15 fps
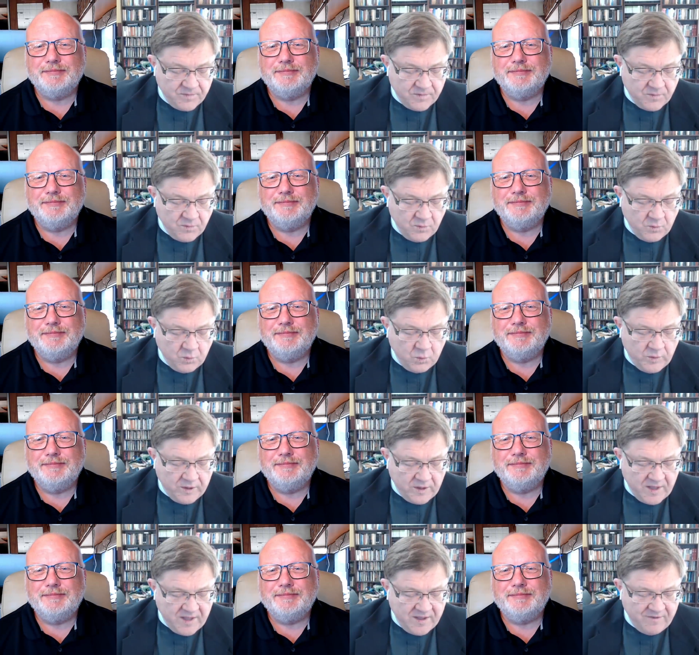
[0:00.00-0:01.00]
Speaker 1: we'll
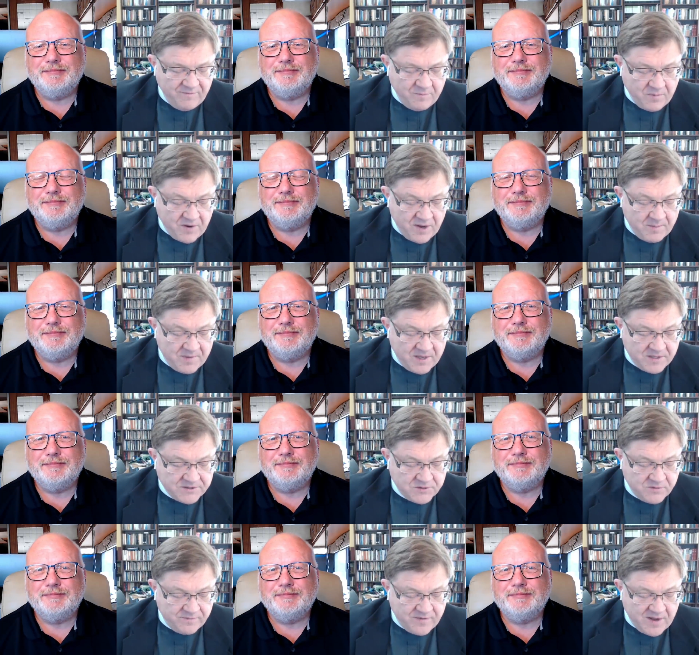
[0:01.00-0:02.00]
have primates who've
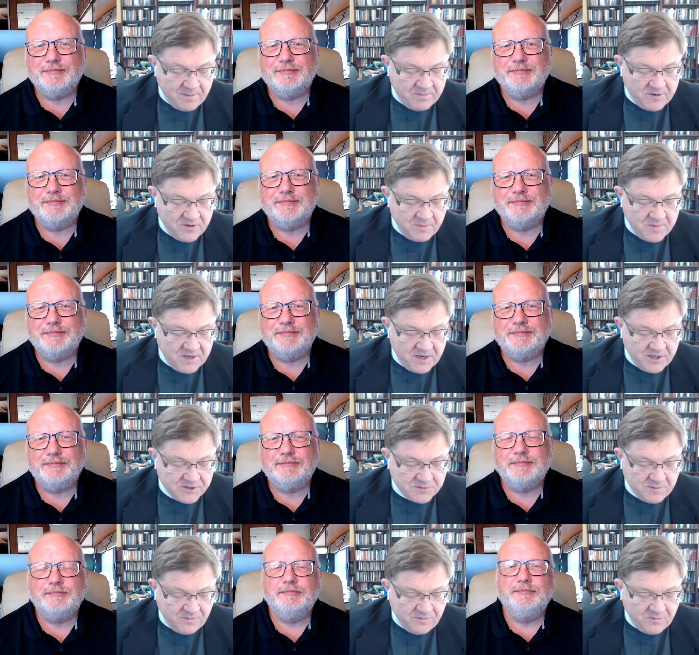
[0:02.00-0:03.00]
not been to meetings
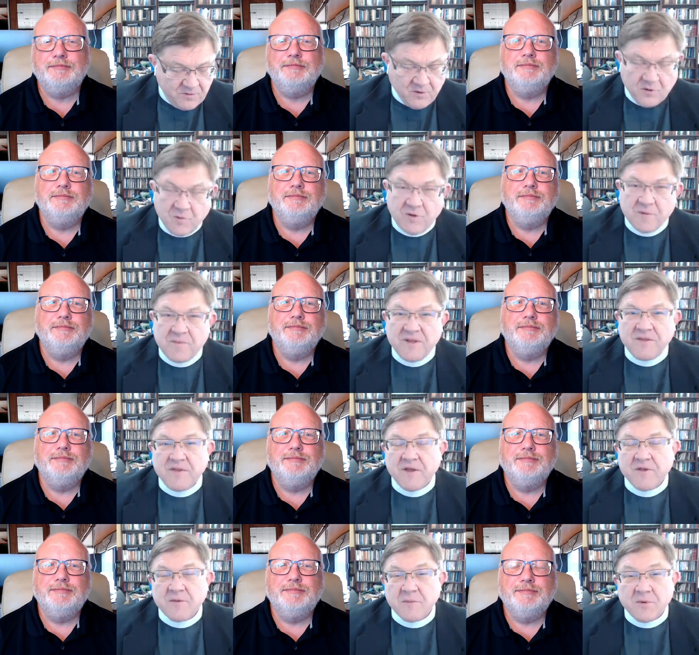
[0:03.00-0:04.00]
before who want to meet the other
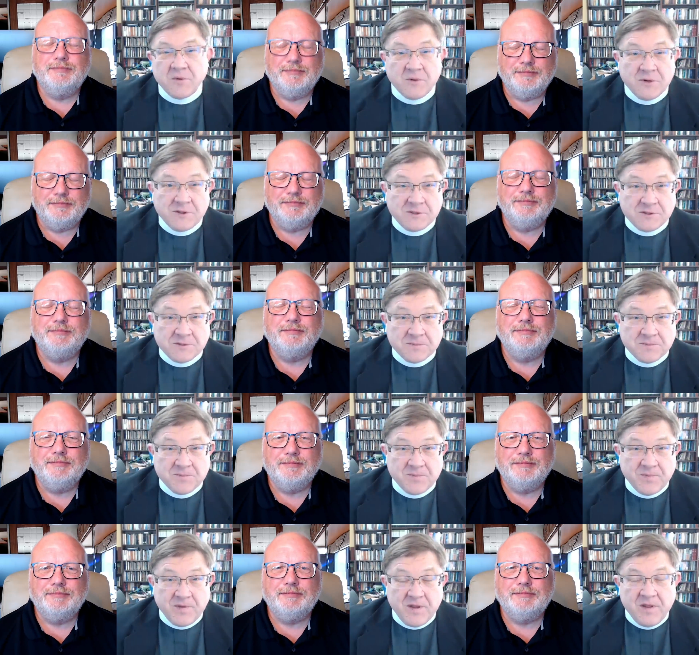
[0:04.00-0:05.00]
boys. Mm-hmm.
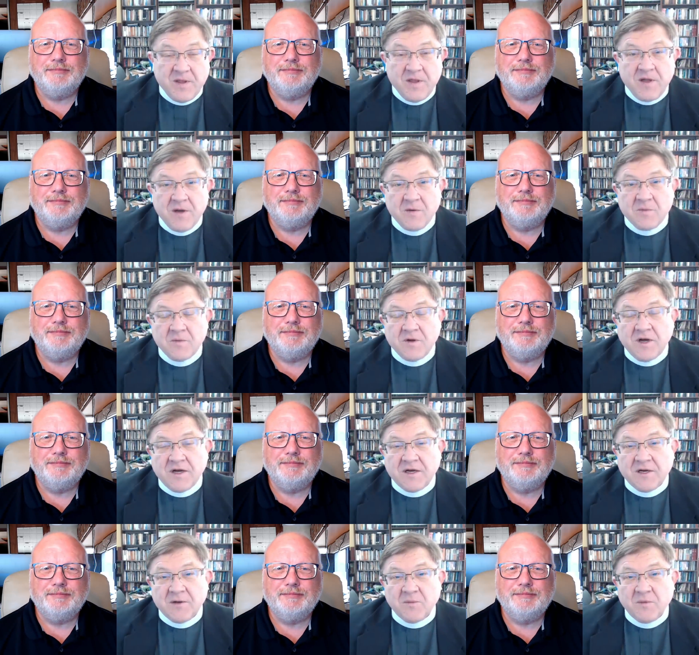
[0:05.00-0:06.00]
Uh,
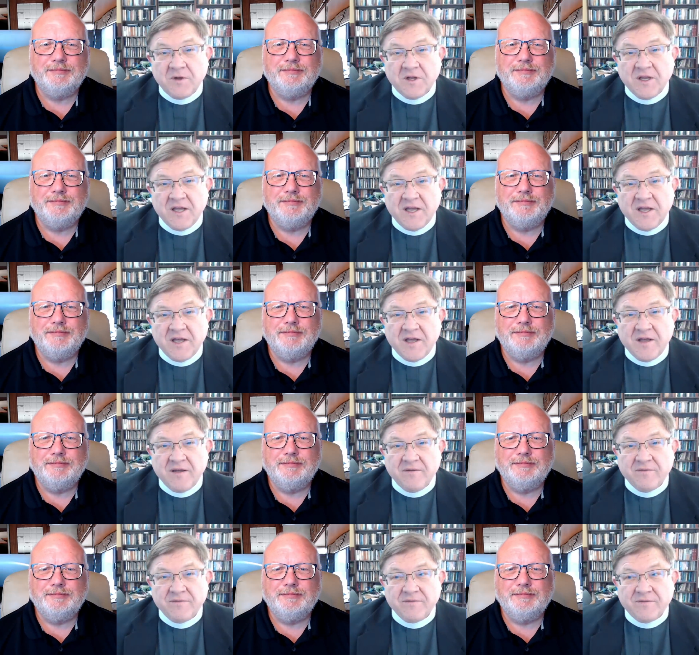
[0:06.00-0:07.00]
we'll
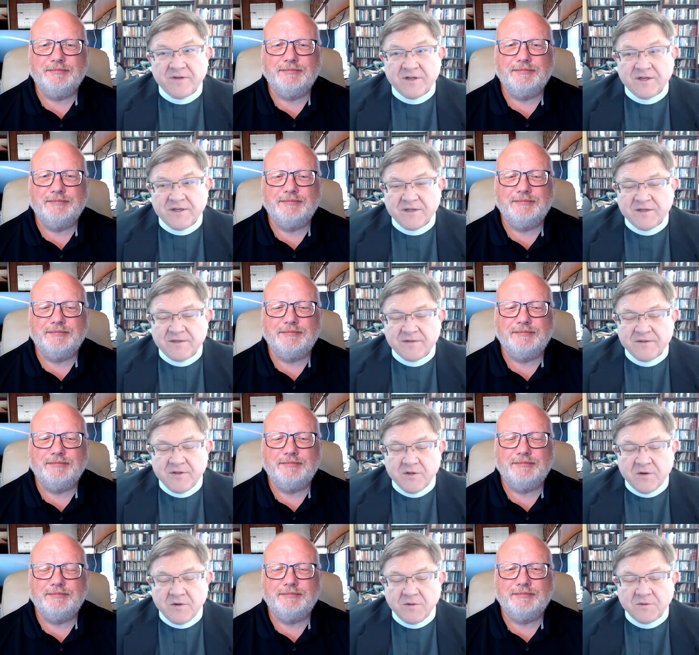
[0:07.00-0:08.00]
have uh,
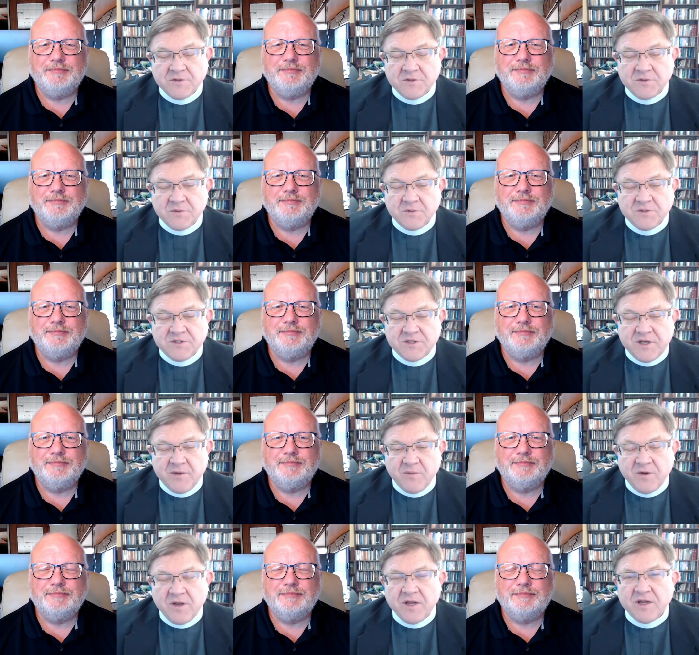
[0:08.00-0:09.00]
those who say, well,
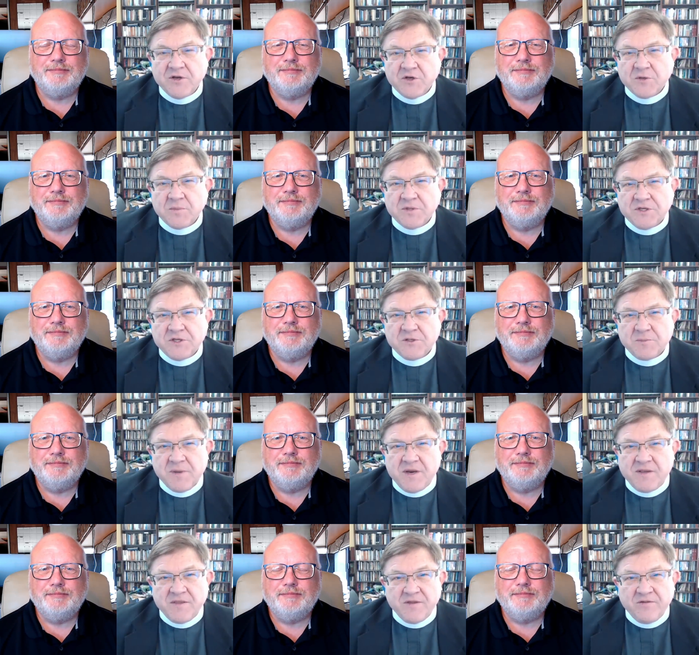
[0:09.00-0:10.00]
I should participate at
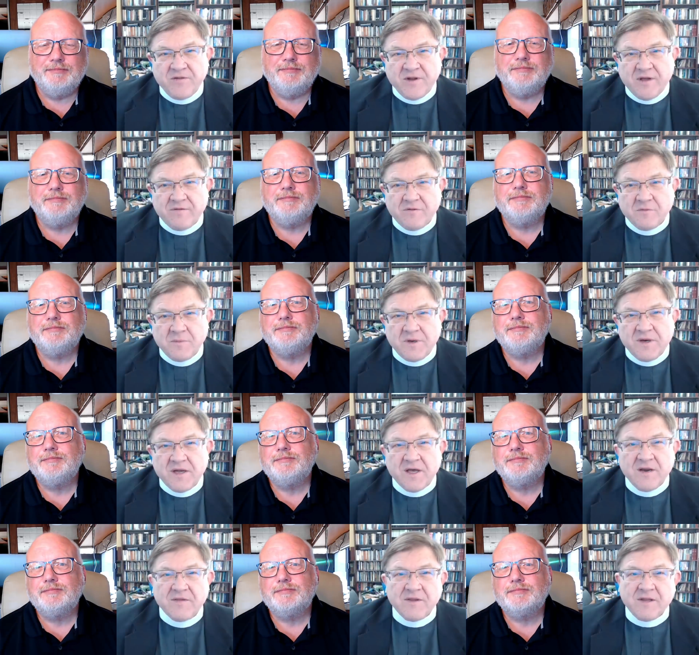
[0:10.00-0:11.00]
this level, but not at the
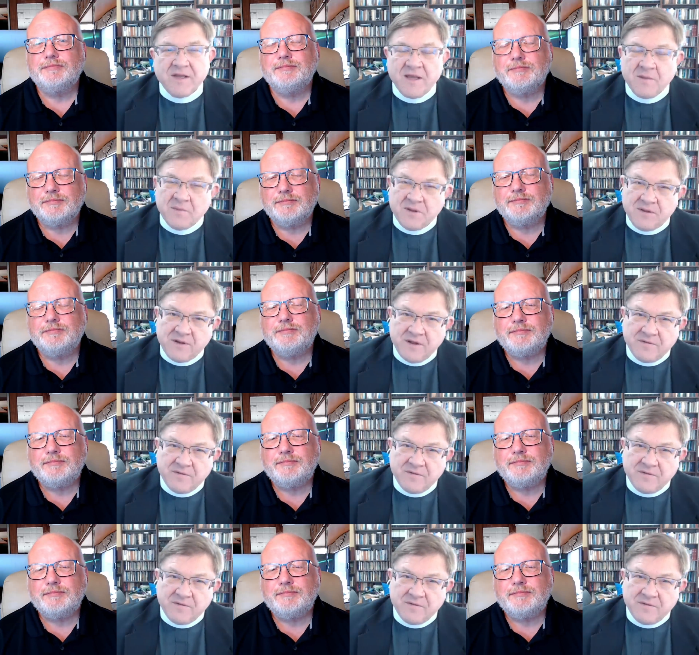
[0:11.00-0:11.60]
Lambeth level.